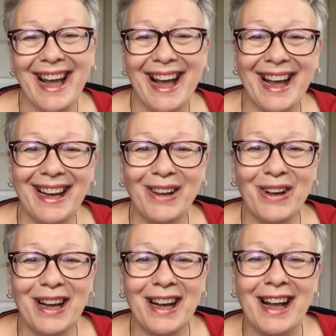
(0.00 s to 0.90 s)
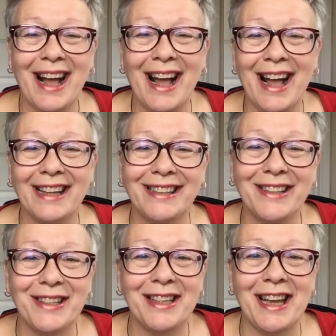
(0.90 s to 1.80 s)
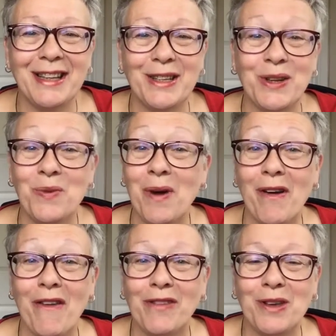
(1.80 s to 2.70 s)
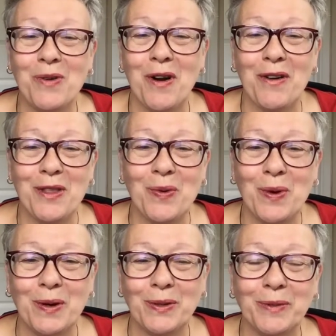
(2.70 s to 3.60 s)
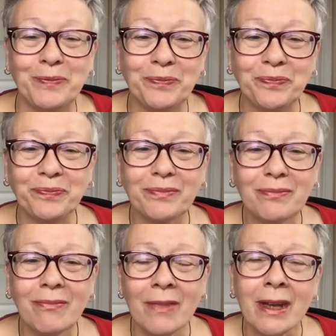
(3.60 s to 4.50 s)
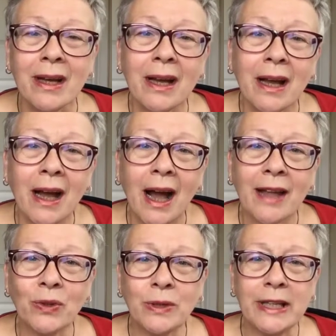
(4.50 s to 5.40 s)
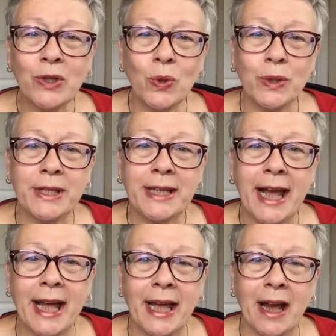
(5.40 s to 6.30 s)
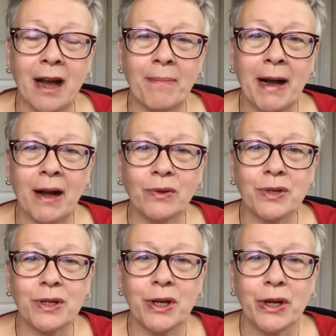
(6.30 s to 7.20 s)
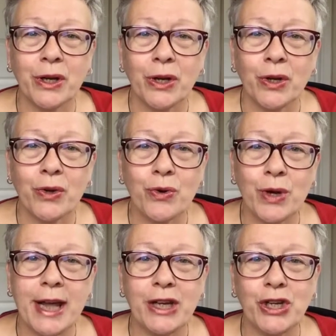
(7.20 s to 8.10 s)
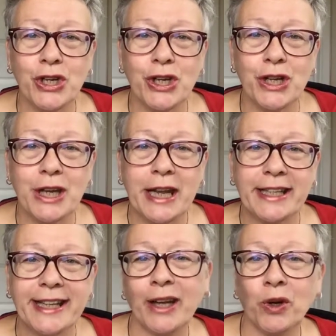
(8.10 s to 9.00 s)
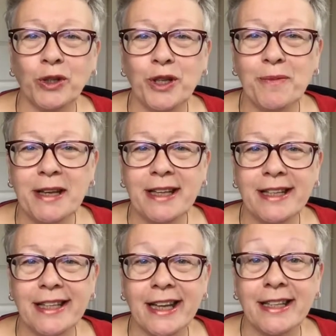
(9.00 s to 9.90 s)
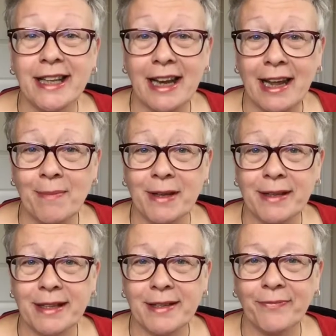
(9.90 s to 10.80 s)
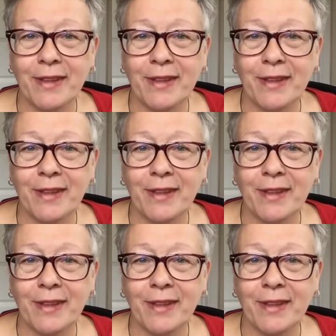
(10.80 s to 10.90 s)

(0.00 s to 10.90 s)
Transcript: Aloha and good day to you, wherever you are in the world. I thought I'd talk today about creation dichotomies and dilemmas.